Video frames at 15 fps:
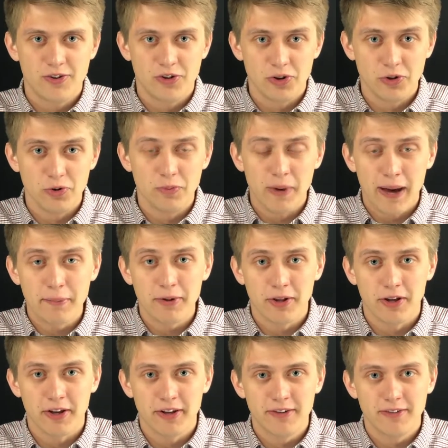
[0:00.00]
to
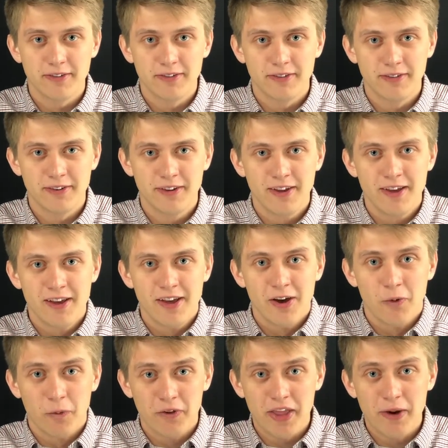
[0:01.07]
Babylon,
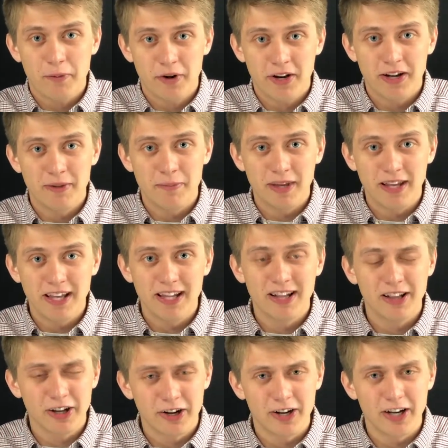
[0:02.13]
where they were going to begin
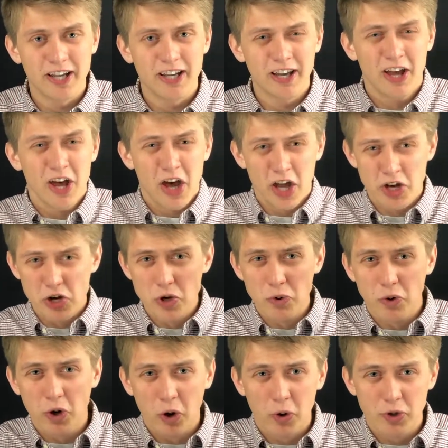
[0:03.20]
learning a new
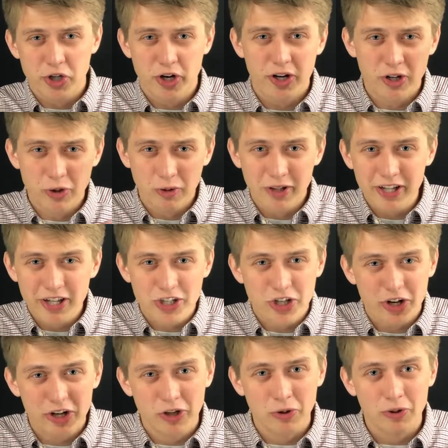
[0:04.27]
culture, a new literature,
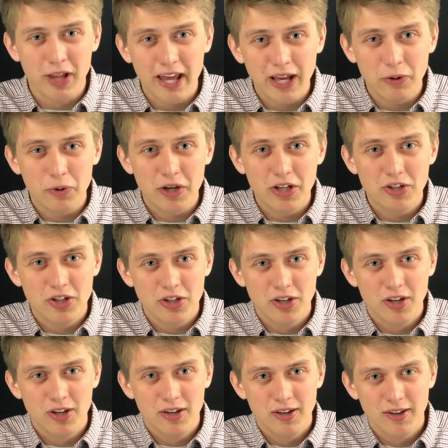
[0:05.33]
a new language,
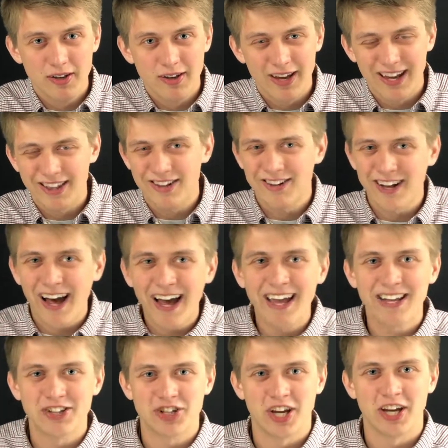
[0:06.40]
and their
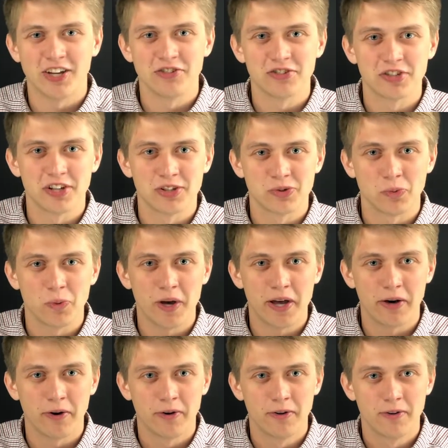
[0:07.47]
diet changed as well.